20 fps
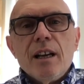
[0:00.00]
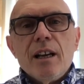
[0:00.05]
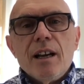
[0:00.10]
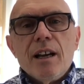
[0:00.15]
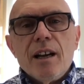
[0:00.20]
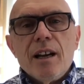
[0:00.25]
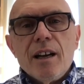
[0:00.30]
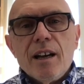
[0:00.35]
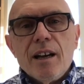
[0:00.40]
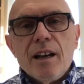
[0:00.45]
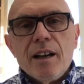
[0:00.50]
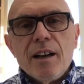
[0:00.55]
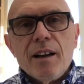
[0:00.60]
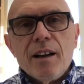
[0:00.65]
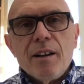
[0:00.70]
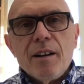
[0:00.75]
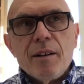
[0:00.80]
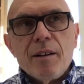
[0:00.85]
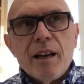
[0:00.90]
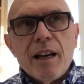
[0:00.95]

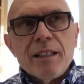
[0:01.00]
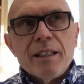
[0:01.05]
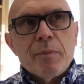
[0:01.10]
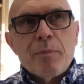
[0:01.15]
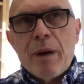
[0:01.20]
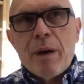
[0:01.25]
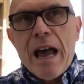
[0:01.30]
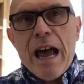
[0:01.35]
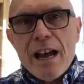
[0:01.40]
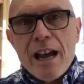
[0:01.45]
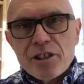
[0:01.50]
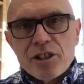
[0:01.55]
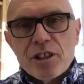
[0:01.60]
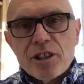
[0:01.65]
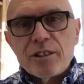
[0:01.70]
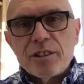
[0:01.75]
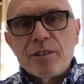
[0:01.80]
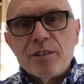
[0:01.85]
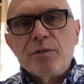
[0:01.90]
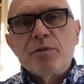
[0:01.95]
and the
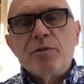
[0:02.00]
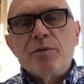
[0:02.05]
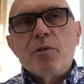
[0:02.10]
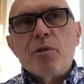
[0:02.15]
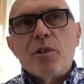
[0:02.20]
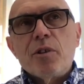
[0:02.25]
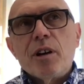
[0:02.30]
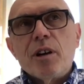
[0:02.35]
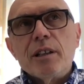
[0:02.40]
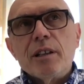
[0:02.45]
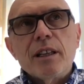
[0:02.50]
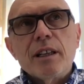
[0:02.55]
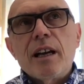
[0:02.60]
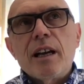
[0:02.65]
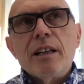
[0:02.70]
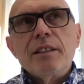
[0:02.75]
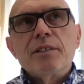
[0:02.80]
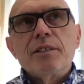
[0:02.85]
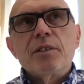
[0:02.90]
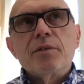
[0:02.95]
passion for the
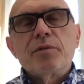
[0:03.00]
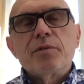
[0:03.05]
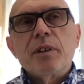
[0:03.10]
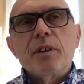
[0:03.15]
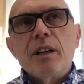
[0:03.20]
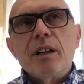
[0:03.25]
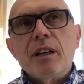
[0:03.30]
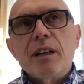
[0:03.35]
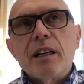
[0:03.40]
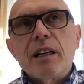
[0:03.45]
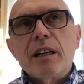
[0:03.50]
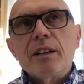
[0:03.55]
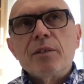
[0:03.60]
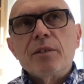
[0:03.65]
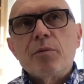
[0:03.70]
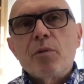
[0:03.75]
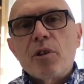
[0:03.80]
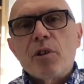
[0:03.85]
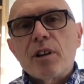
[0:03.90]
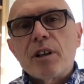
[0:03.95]
kind
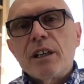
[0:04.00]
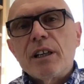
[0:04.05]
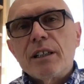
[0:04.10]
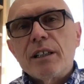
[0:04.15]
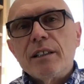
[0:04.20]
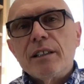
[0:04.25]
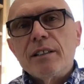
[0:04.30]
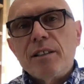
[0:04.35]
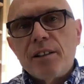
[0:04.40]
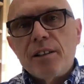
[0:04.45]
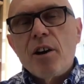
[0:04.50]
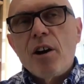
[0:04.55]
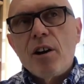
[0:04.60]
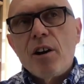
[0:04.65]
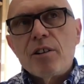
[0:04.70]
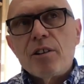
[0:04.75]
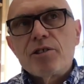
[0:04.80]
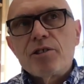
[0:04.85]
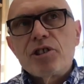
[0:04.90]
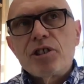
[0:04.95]
of work
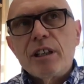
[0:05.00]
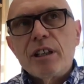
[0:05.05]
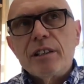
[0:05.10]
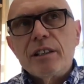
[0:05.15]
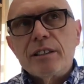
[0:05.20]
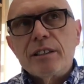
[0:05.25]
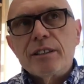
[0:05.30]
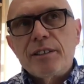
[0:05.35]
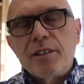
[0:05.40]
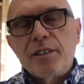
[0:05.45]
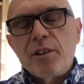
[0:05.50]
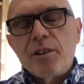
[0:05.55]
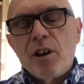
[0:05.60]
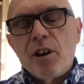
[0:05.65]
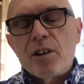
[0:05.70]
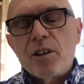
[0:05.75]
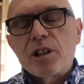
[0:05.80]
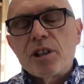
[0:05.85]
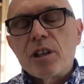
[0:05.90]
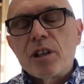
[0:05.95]
that
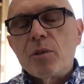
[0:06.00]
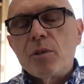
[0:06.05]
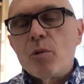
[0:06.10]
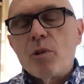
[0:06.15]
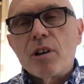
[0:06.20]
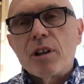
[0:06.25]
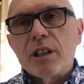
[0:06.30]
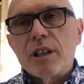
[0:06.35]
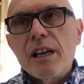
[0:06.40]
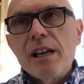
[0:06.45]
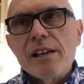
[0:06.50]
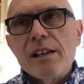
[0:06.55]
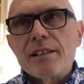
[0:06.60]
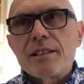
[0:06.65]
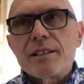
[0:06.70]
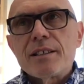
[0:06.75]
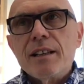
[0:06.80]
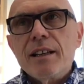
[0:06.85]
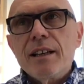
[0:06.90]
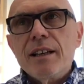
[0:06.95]
theological work
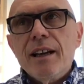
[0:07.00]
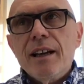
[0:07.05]
is.